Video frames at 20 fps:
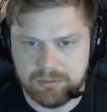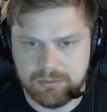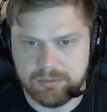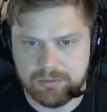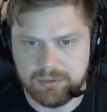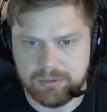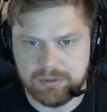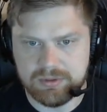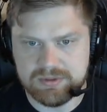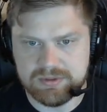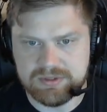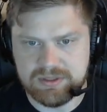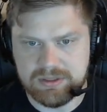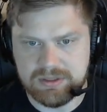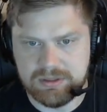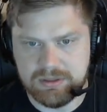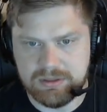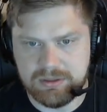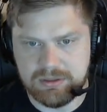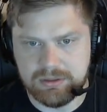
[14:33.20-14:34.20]
I'm going to
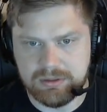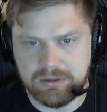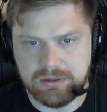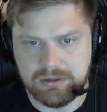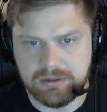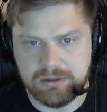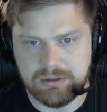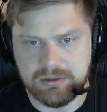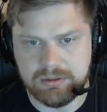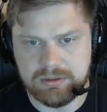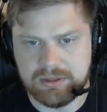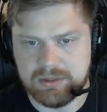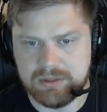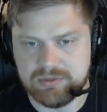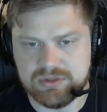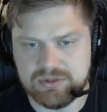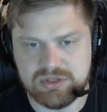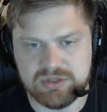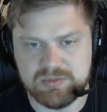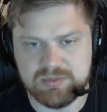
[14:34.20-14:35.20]
say that
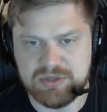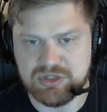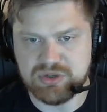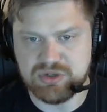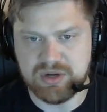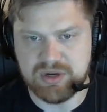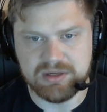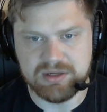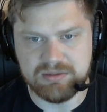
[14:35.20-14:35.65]
was just me trying